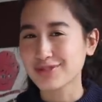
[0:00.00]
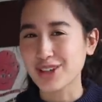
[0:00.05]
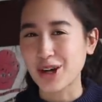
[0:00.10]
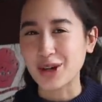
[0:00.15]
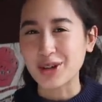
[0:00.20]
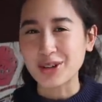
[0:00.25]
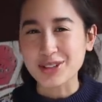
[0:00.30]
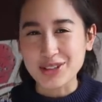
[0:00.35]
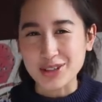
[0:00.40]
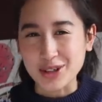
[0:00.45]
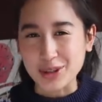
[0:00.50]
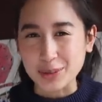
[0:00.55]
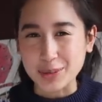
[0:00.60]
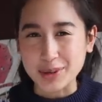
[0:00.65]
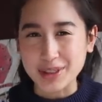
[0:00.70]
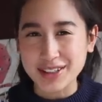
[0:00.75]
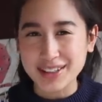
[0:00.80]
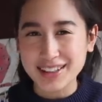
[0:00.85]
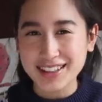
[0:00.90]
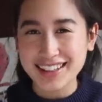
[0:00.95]

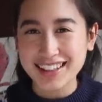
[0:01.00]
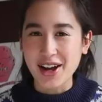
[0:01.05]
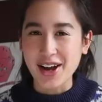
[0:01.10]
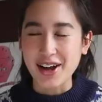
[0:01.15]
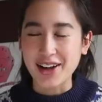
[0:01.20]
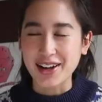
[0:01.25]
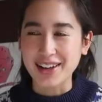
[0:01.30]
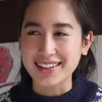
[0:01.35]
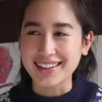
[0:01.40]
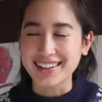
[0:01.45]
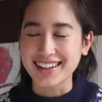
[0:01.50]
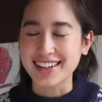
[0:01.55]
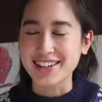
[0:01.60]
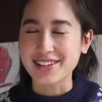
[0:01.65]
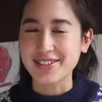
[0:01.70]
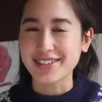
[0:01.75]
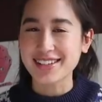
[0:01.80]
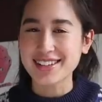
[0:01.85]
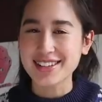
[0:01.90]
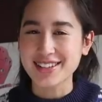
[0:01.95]
October and I
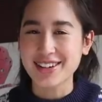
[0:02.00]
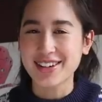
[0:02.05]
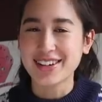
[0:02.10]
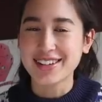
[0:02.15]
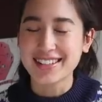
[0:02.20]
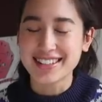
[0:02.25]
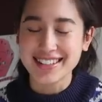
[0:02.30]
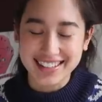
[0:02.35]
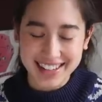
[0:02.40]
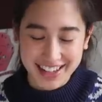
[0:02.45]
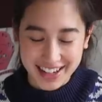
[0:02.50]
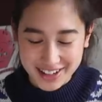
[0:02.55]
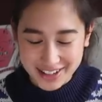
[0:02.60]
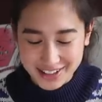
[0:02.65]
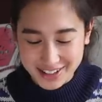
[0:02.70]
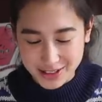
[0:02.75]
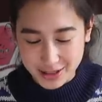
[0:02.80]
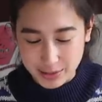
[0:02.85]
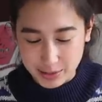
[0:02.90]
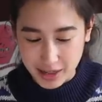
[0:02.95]
know that sounds kind
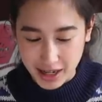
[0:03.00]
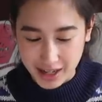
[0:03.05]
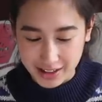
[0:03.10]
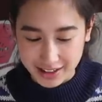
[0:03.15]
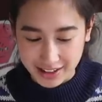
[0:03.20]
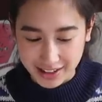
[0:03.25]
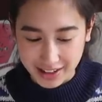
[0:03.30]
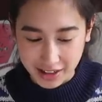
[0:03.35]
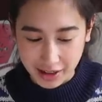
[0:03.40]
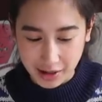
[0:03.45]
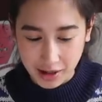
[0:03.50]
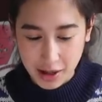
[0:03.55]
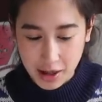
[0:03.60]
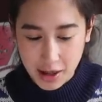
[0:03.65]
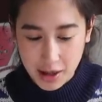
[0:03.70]
of dramatic